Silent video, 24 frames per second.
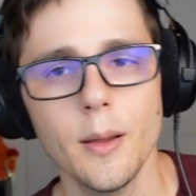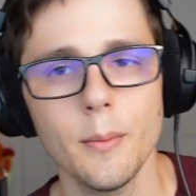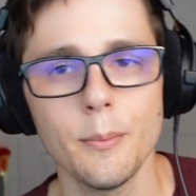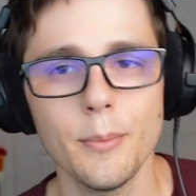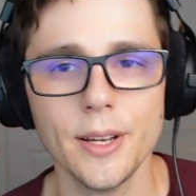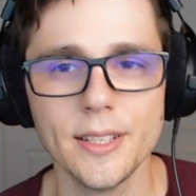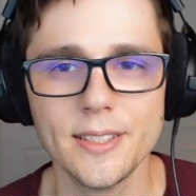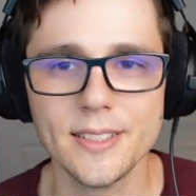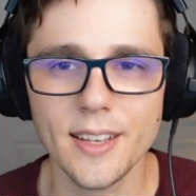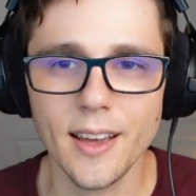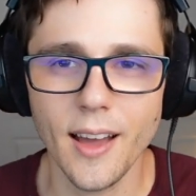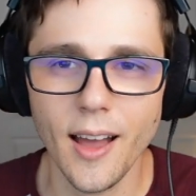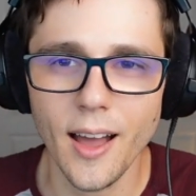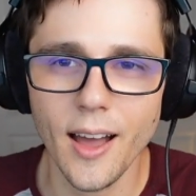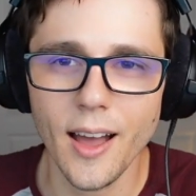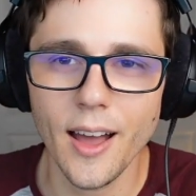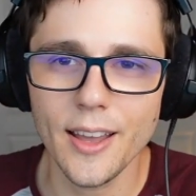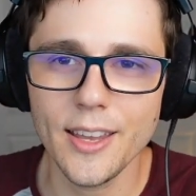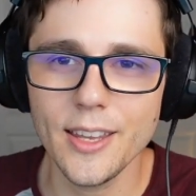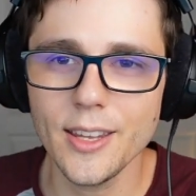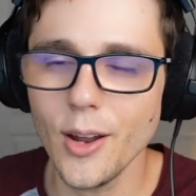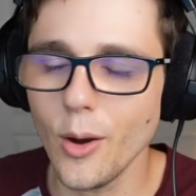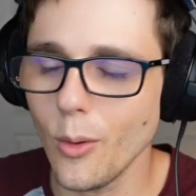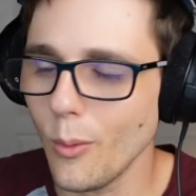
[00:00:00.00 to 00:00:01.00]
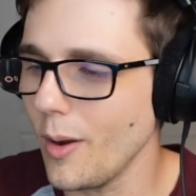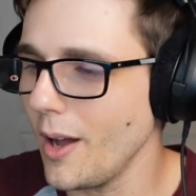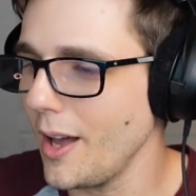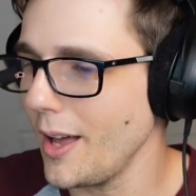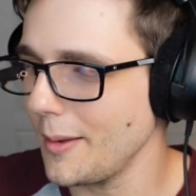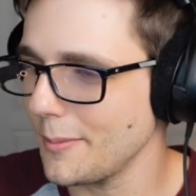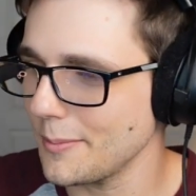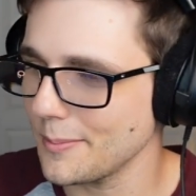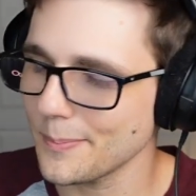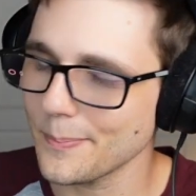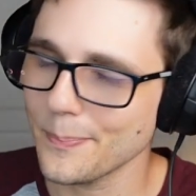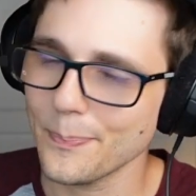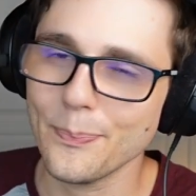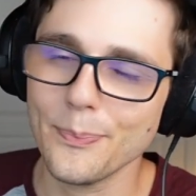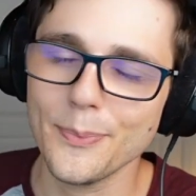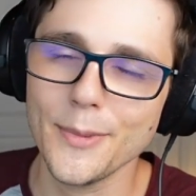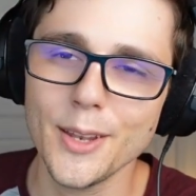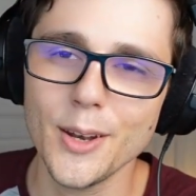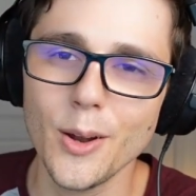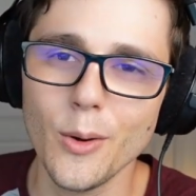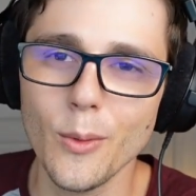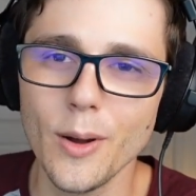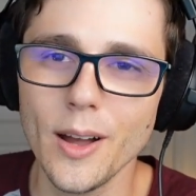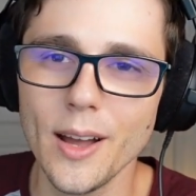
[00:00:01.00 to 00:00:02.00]
But uh, you know what?
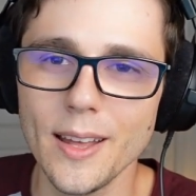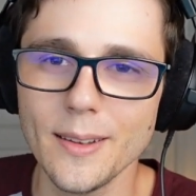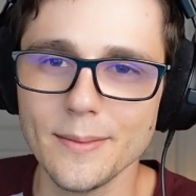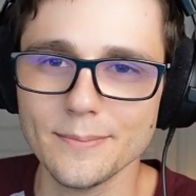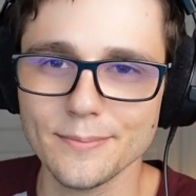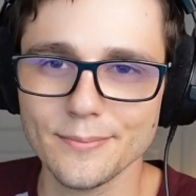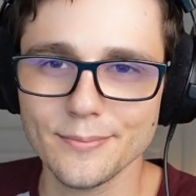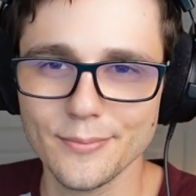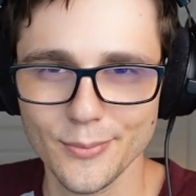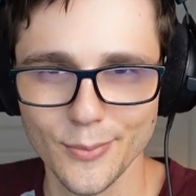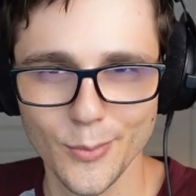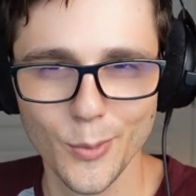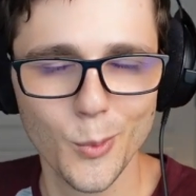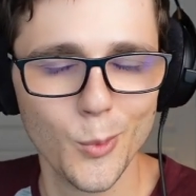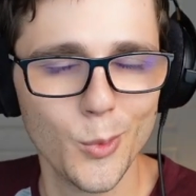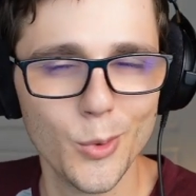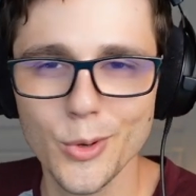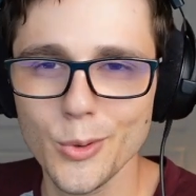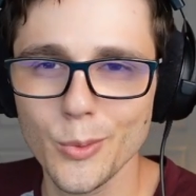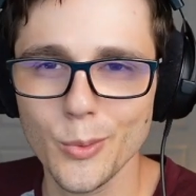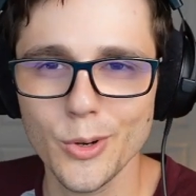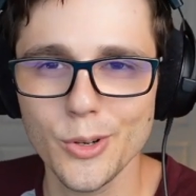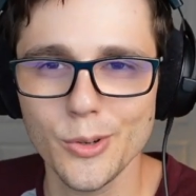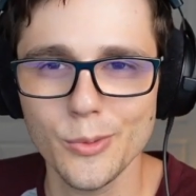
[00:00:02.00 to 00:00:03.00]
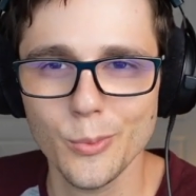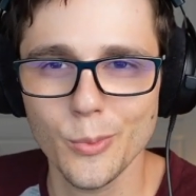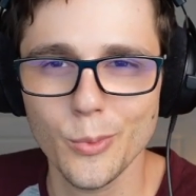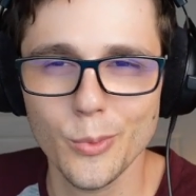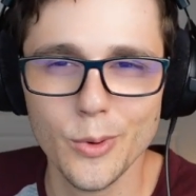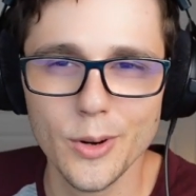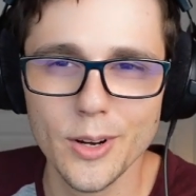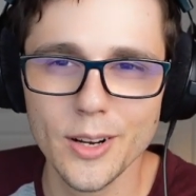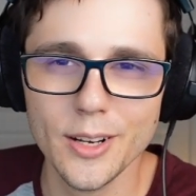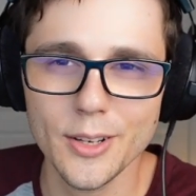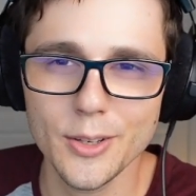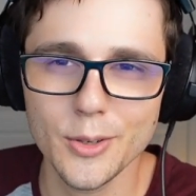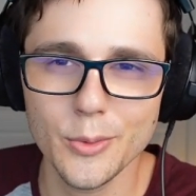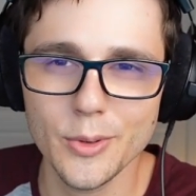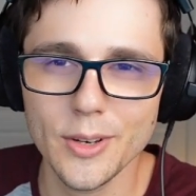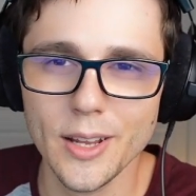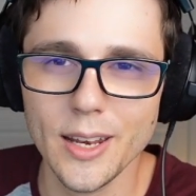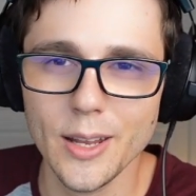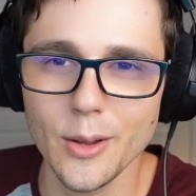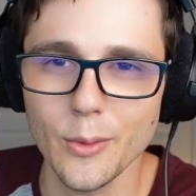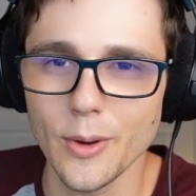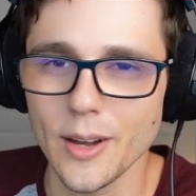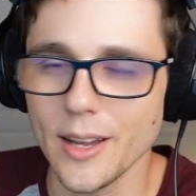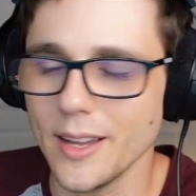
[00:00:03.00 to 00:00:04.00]
You know what? We're, we're, we're going to do it
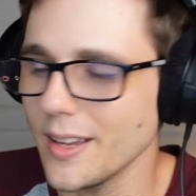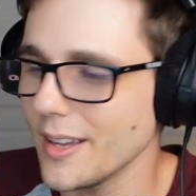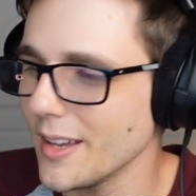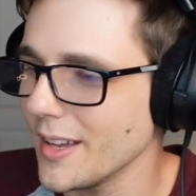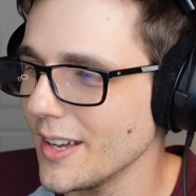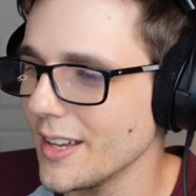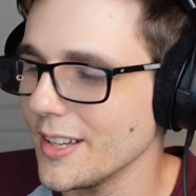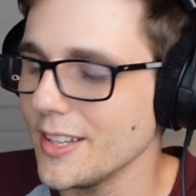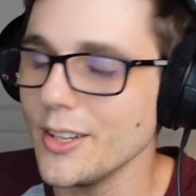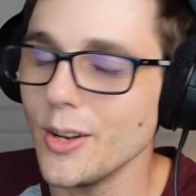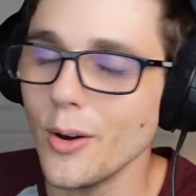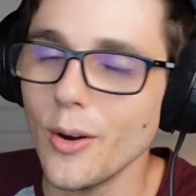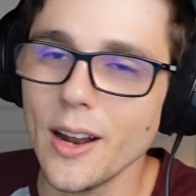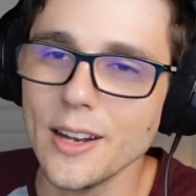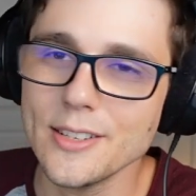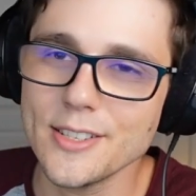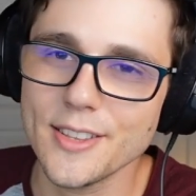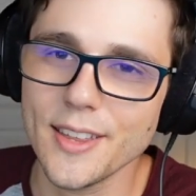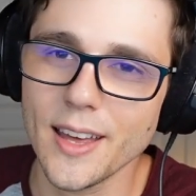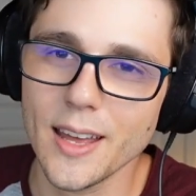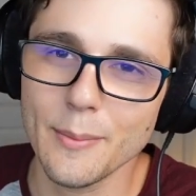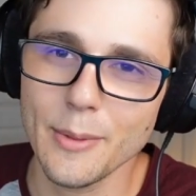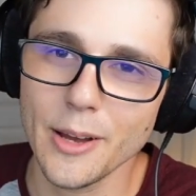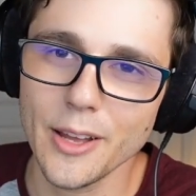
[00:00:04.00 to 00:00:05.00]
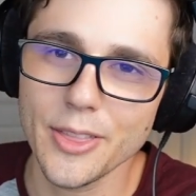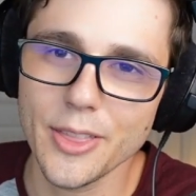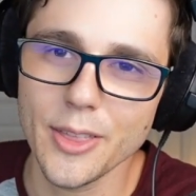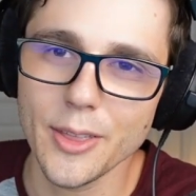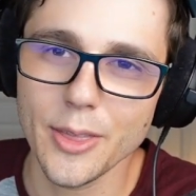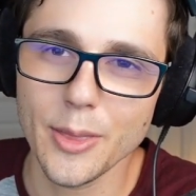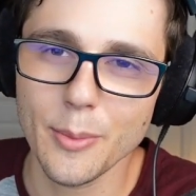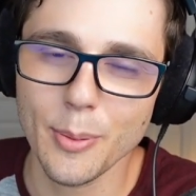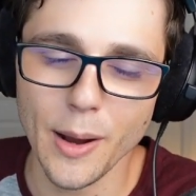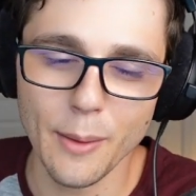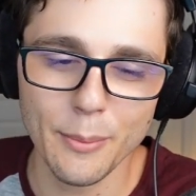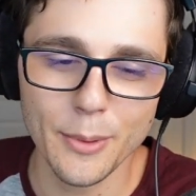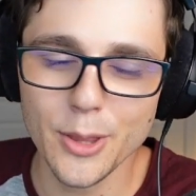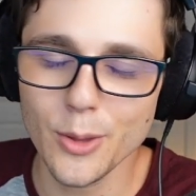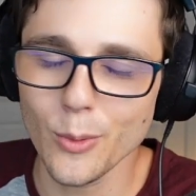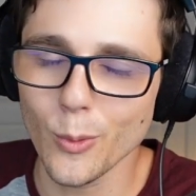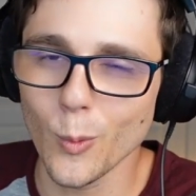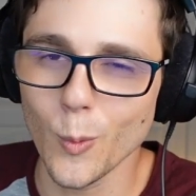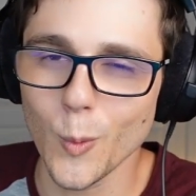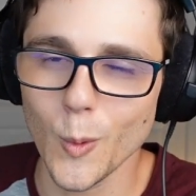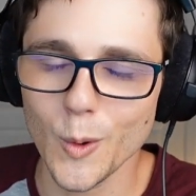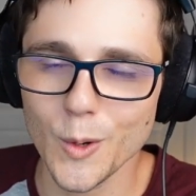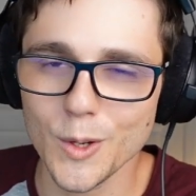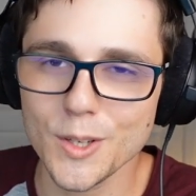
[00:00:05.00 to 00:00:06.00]
anyway. You know what I just thought about? The, probably the
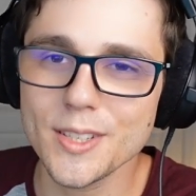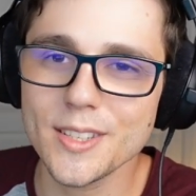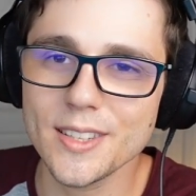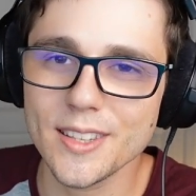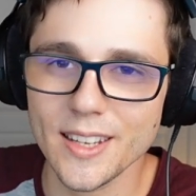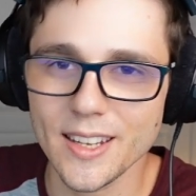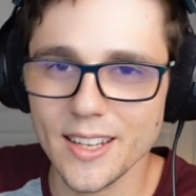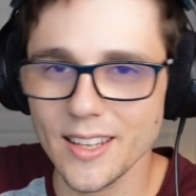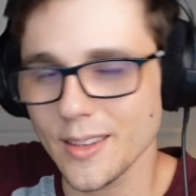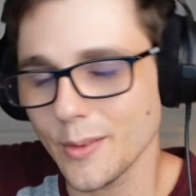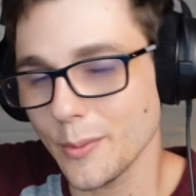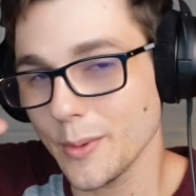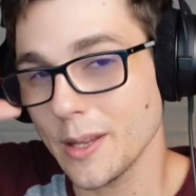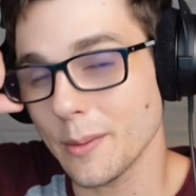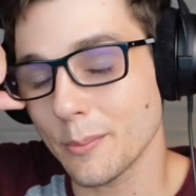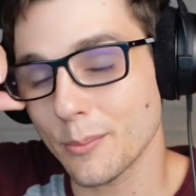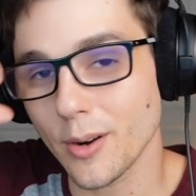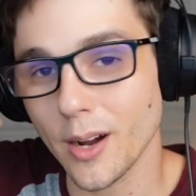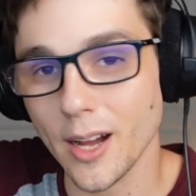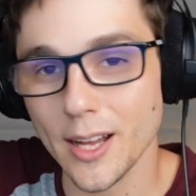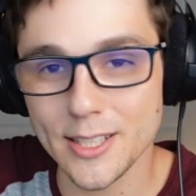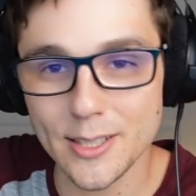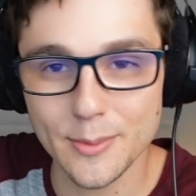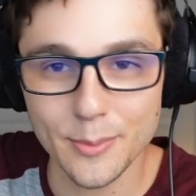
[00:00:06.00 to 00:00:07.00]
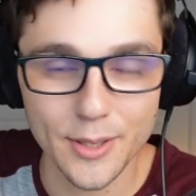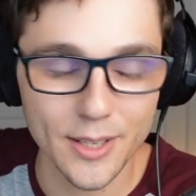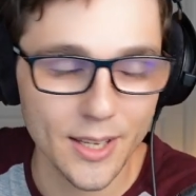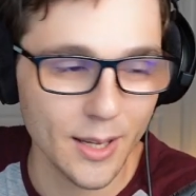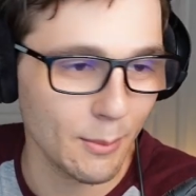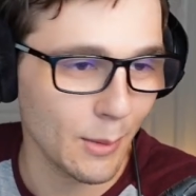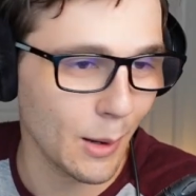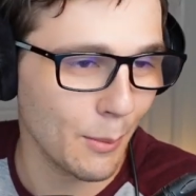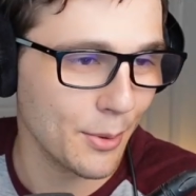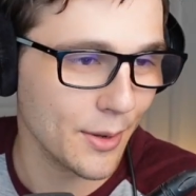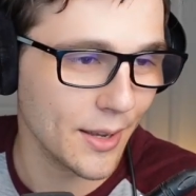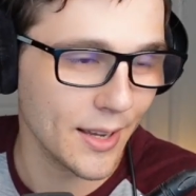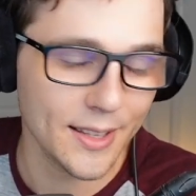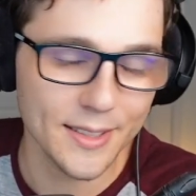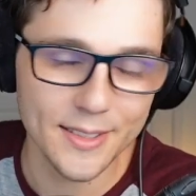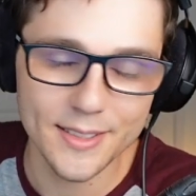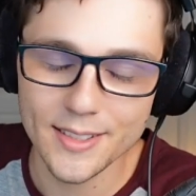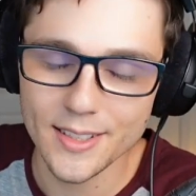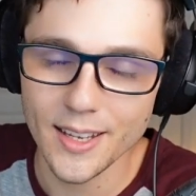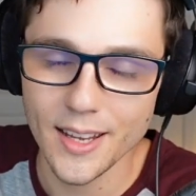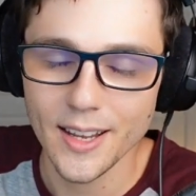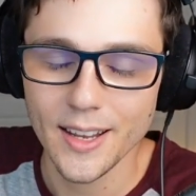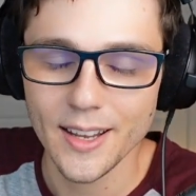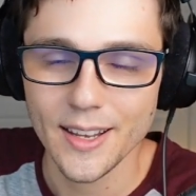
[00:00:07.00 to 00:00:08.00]
worst thing that we can possibly come up
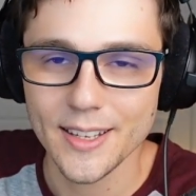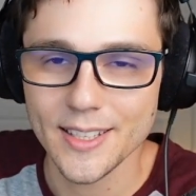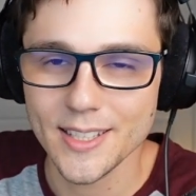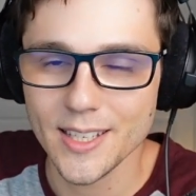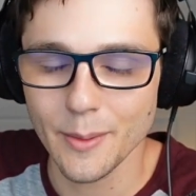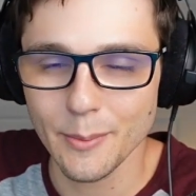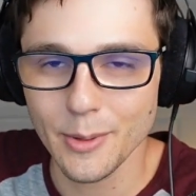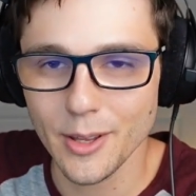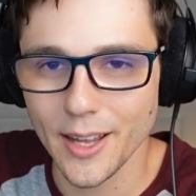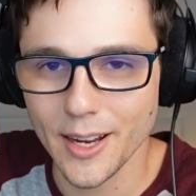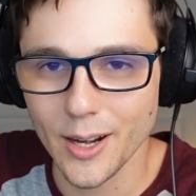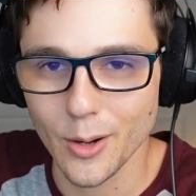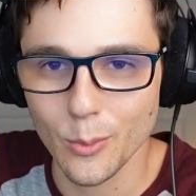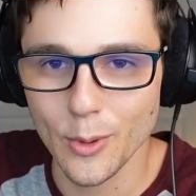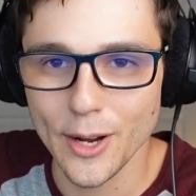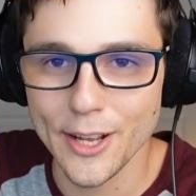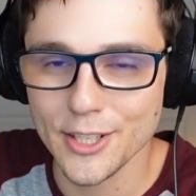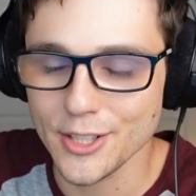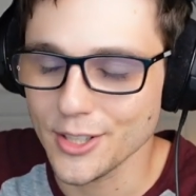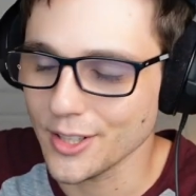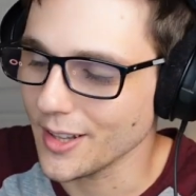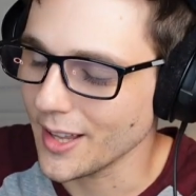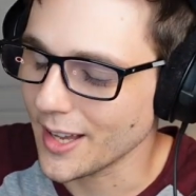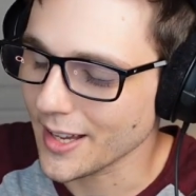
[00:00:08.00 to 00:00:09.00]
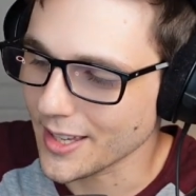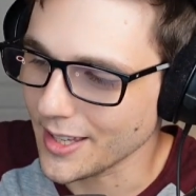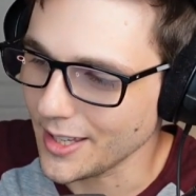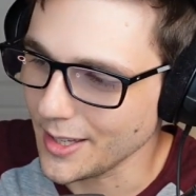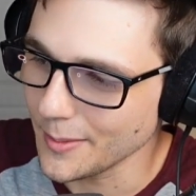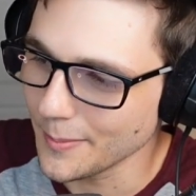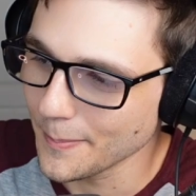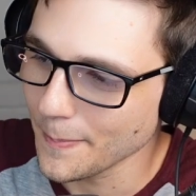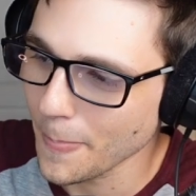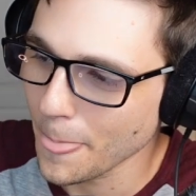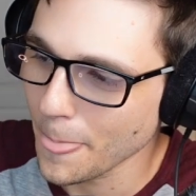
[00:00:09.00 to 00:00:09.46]
against is going to be like a Regieleki.